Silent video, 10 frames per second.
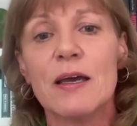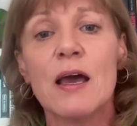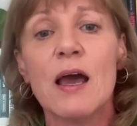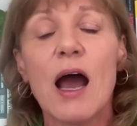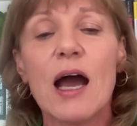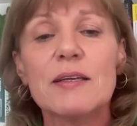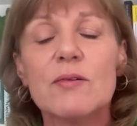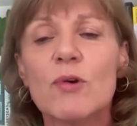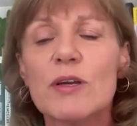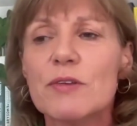yeah.
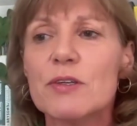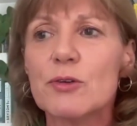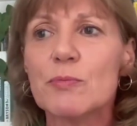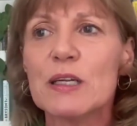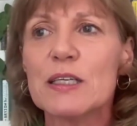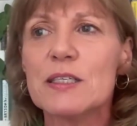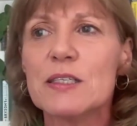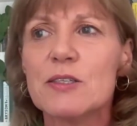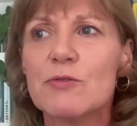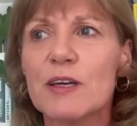And one of the good
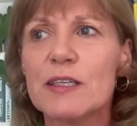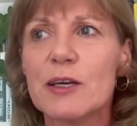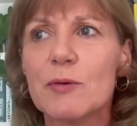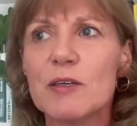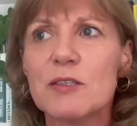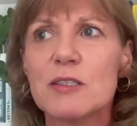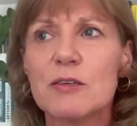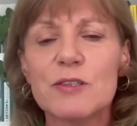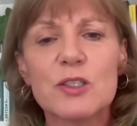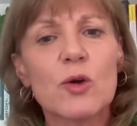places to find out about
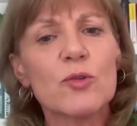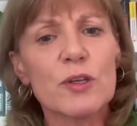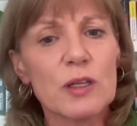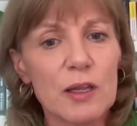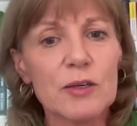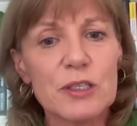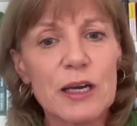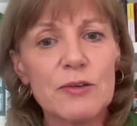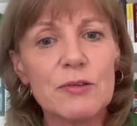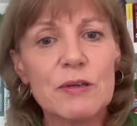stuff is called the
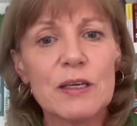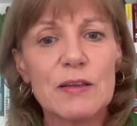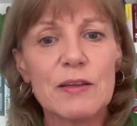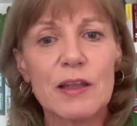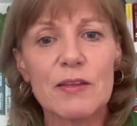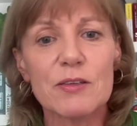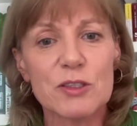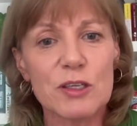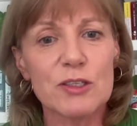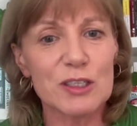Lowdown. That
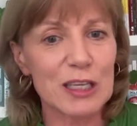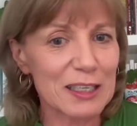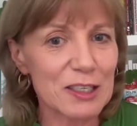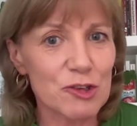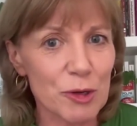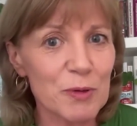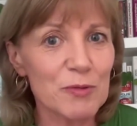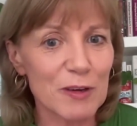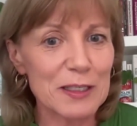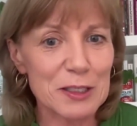there's like a
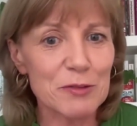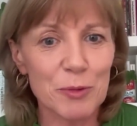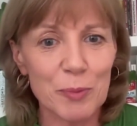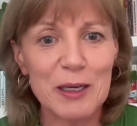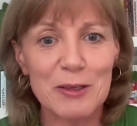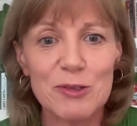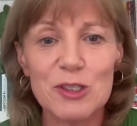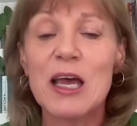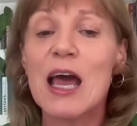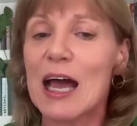TripAdvisor for
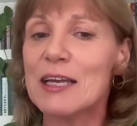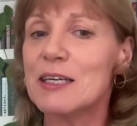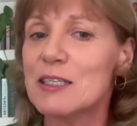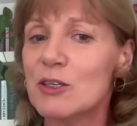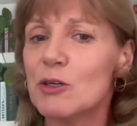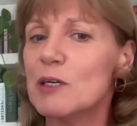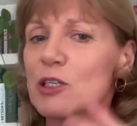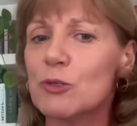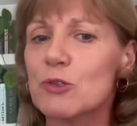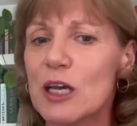pills, and it is a
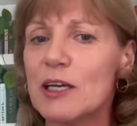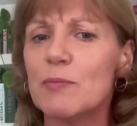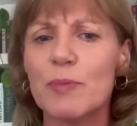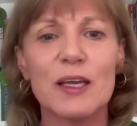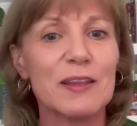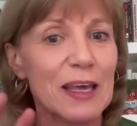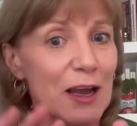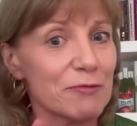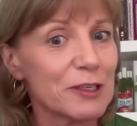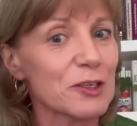commercial site, but they
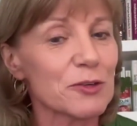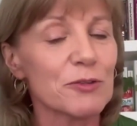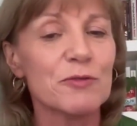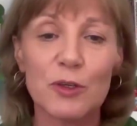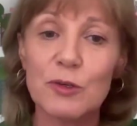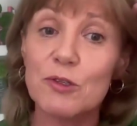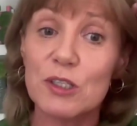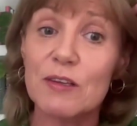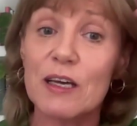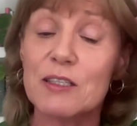have really good
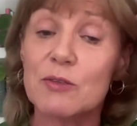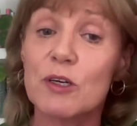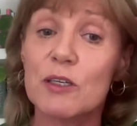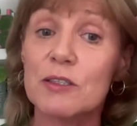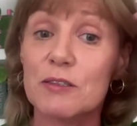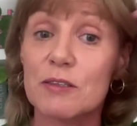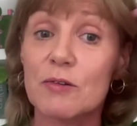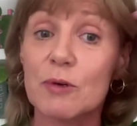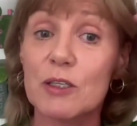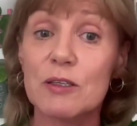reviews, and that's worth
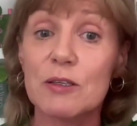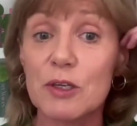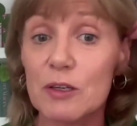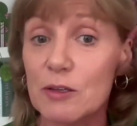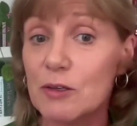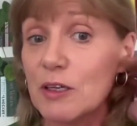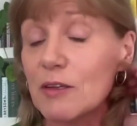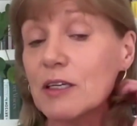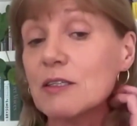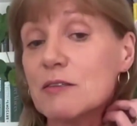
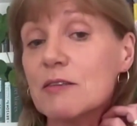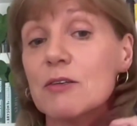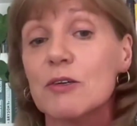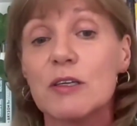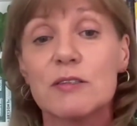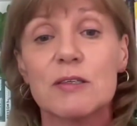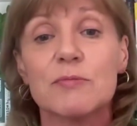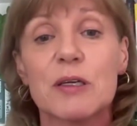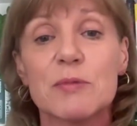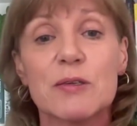looking
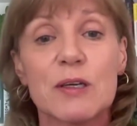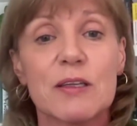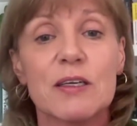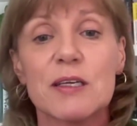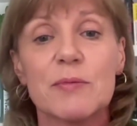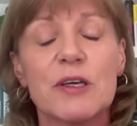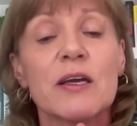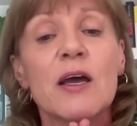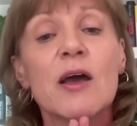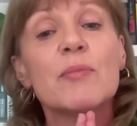sometimes looking things up
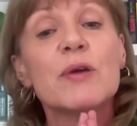there